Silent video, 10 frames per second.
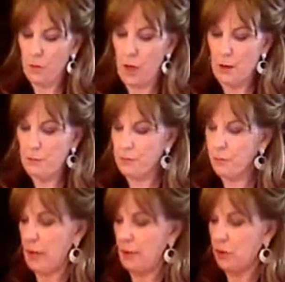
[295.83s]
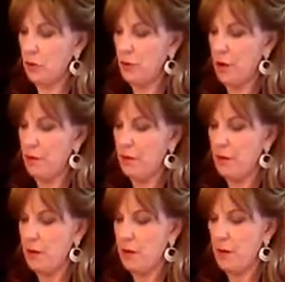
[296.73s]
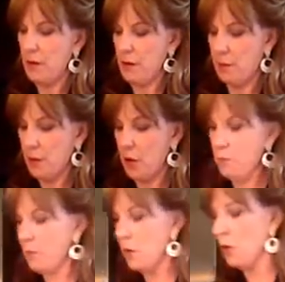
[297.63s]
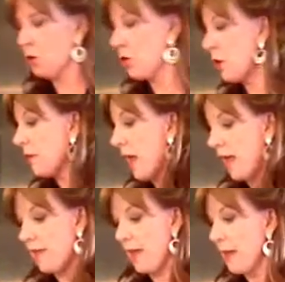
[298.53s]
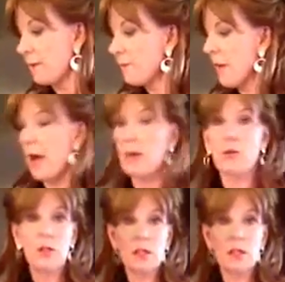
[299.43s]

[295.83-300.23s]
Okay, I turn it off. There we go. turn it off, and then I use